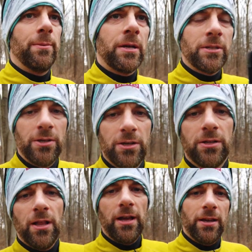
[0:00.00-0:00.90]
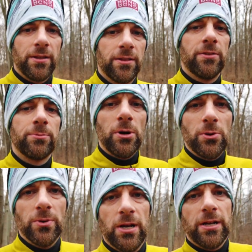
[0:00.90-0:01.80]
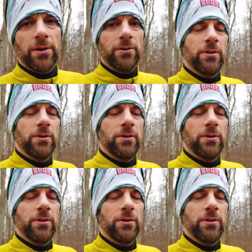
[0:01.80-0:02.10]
I'm actually liking this mode right now.